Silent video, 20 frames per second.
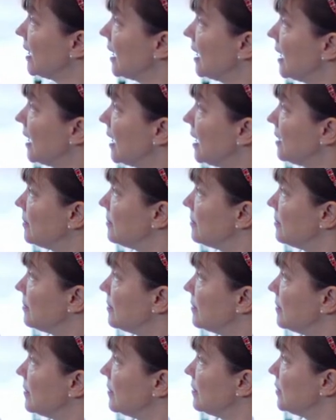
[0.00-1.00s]

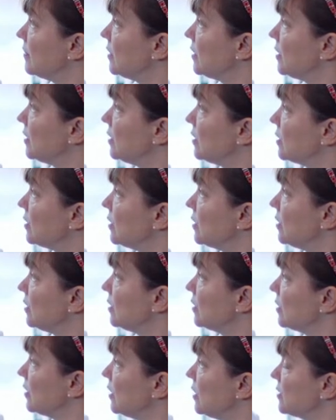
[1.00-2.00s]

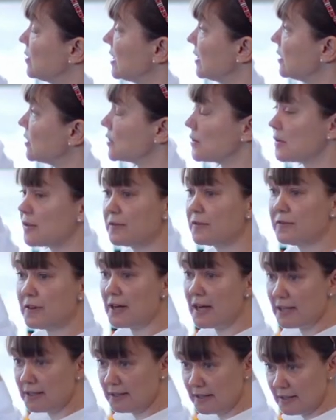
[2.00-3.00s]
you're using a sort of
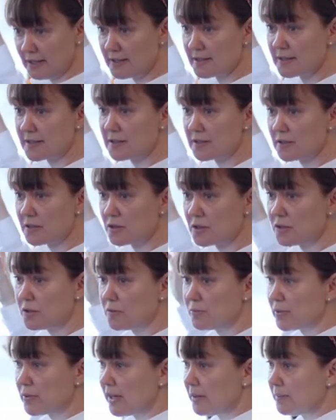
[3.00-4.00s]
violence
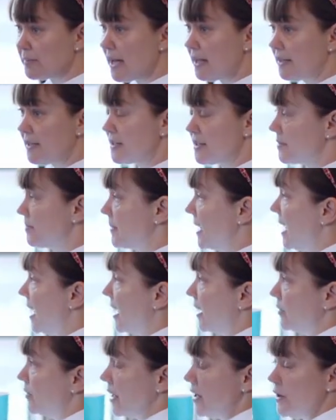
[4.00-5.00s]
to bring balance
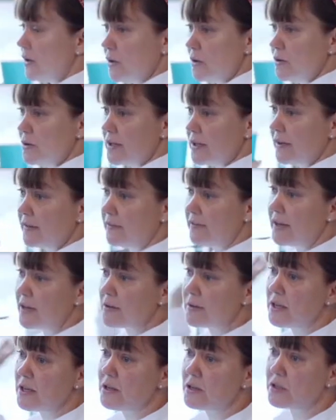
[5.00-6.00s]
back, right? You're using a
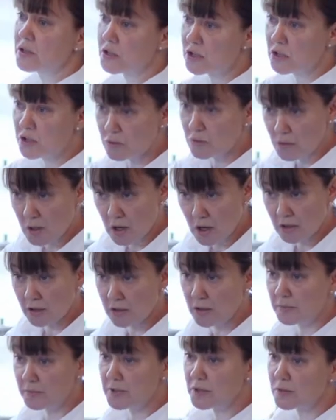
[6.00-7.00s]
very strong
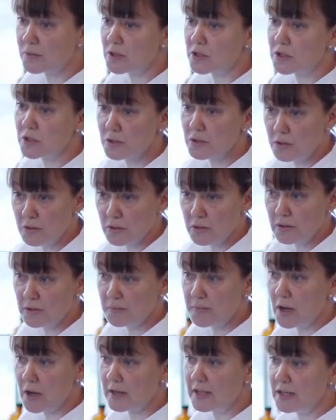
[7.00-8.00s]
herb to return the
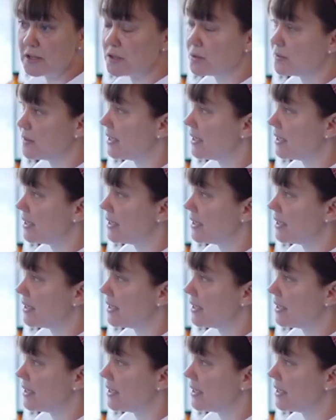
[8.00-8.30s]
body to